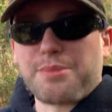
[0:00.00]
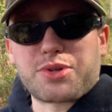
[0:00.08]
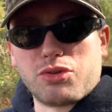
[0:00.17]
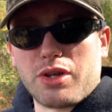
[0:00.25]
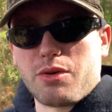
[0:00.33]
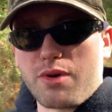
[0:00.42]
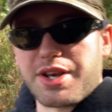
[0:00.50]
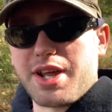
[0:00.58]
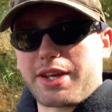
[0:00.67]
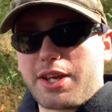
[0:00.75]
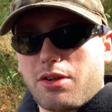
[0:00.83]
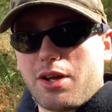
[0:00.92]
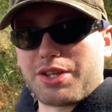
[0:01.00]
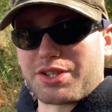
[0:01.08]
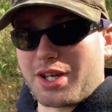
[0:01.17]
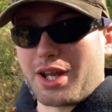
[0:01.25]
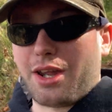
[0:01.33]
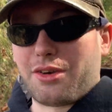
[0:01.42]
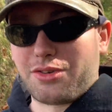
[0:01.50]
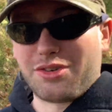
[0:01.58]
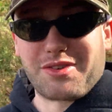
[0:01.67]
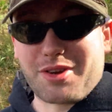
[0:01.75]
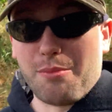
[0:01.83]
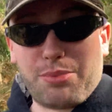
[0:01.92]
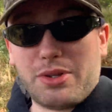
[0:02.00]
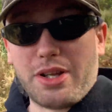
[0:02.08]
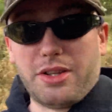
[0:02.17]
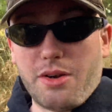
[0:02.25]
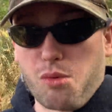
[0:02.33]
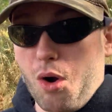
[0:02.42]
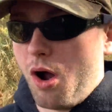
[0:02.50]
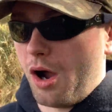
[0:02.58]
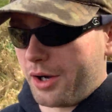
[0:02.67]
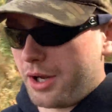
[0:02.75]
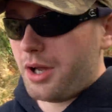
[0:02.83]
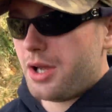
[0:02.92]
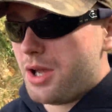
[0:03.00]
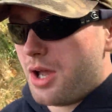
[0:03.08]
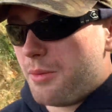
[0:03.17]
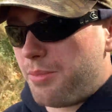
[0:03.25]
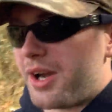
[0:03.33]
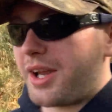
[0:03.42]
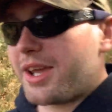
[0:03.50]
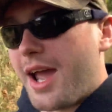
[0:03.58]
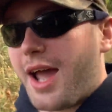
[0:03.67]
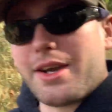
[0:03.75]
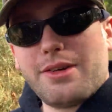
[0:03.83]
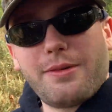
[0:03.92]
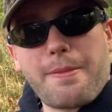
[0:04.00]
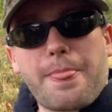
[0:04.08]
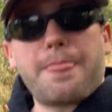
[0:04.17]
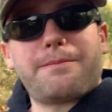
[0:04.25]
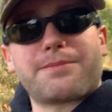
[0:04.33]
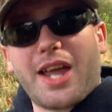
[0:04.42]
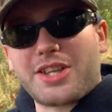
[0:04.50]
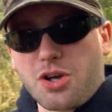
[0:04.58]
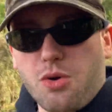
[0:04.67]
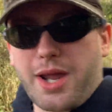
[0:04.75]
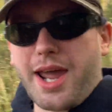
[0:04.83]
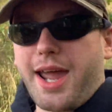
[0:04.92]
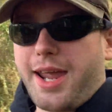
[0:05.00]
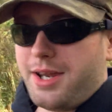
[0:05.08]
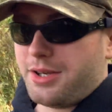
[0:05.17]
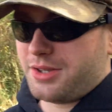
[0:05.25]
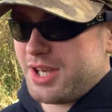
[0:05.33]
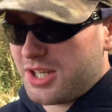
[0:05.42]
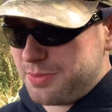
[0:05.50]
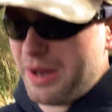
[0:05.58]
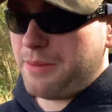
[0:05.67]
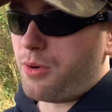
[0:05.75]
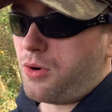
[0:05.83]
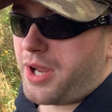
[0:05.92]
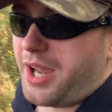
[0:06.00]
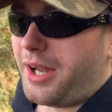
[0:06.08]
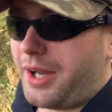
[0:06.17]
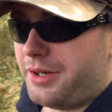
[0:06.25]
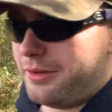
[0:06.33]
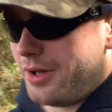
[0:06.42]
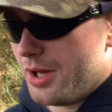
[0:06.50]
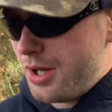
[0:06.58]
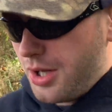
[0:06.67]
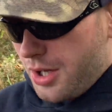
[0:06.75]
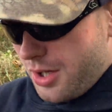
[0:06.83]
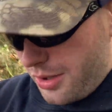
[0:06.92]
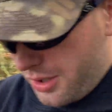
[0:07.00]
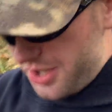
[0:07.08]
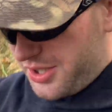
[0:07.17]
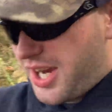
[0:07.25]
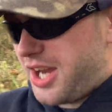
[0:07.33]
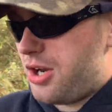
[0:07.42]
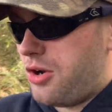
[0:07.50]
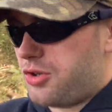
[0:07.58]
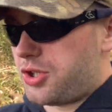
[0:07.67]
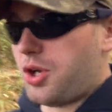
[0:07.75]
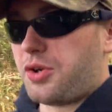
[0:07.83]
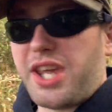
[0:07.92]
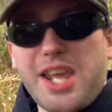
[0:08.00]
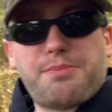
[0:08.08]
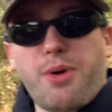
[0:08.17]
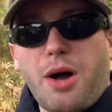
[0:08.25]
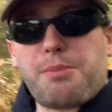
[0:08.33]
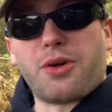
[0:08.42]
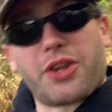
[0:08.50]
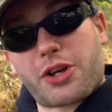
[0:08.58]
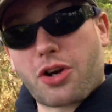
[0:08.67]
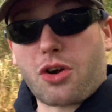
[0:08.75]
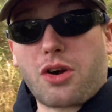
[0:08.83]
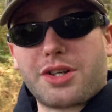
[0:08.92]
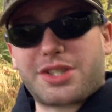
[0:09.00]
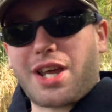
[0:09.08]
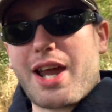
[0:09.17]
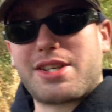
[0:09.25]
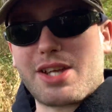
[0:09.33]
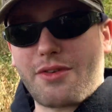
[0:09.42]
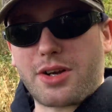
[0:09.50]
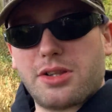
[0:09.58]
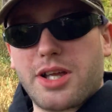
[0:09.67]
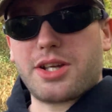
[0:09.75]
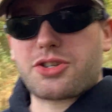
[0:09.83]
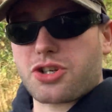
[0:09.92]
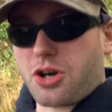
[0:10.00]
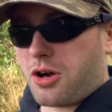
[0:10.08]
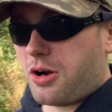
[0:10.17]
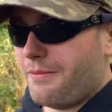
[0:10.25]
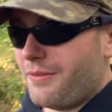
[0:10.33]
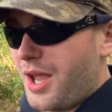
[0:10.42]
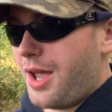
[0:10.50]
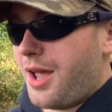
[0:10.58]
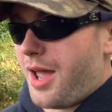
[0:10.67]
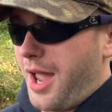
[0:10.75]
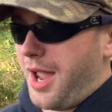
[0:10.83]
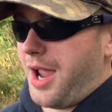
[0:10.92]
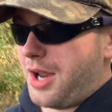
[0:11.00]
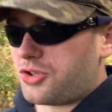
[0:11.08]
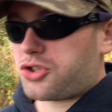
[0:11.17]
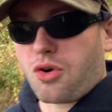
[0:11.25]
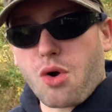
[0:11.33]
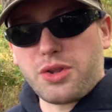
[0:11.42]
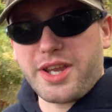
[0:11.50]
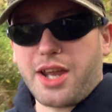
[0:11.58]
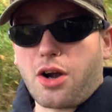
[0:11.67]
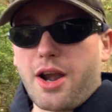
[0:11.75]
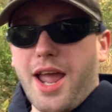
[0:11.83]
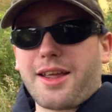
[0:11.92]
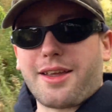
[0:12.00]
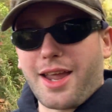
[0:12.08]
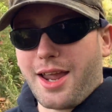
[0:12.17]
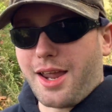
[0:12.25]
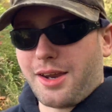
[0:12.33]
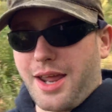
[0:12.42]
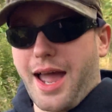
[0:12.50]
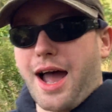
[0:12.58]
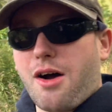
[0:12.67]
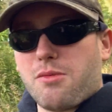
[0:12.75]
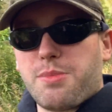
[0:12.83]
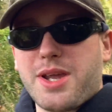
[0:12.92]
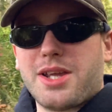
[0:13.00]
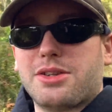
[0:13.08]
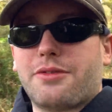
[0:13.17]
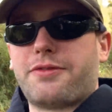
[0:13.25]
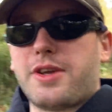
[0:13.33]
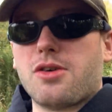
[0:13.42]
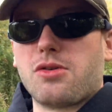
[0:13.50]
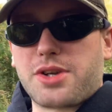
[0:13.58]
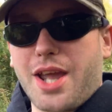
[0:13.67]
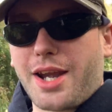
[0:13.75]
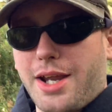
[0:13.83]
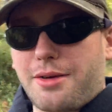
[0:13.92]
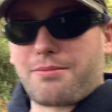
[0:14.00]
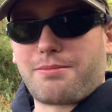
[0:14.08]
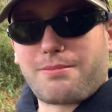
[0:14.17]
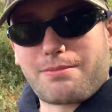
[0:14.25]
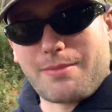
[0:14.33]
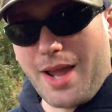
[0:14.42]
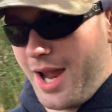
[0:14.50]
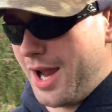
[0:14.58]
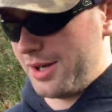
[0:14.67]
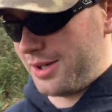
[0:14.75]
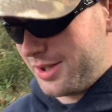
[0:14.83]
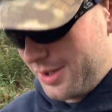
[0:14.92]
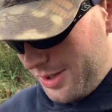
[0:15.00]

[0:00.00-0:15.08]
absolutely ridiculous and completely wrong. But again, it's okay. These people can continue to keep up on the current scientific literature and troll the internet, and I'll be in the field getting and